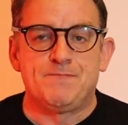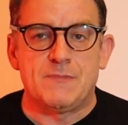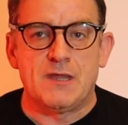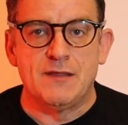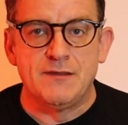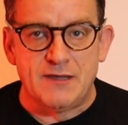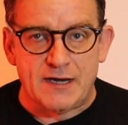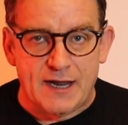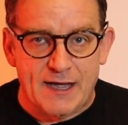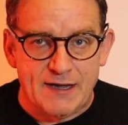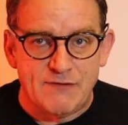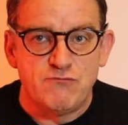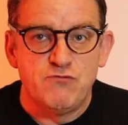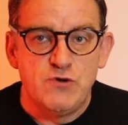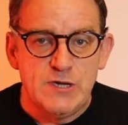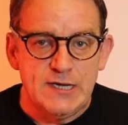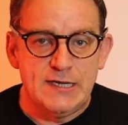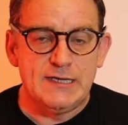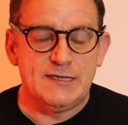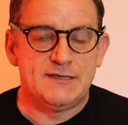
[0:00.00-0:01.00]
that I
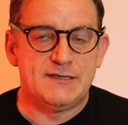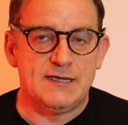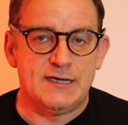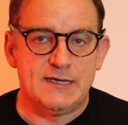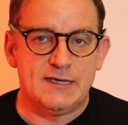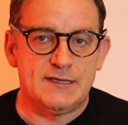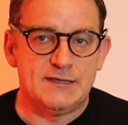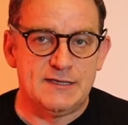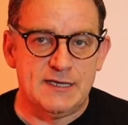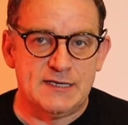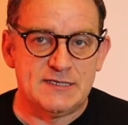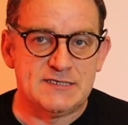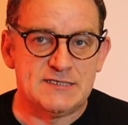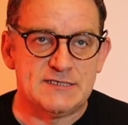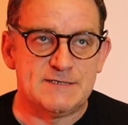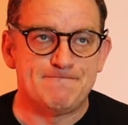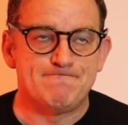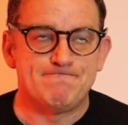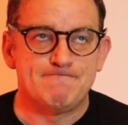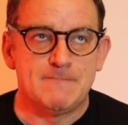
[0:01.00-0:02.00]
really think
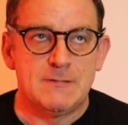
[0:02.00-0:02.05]
this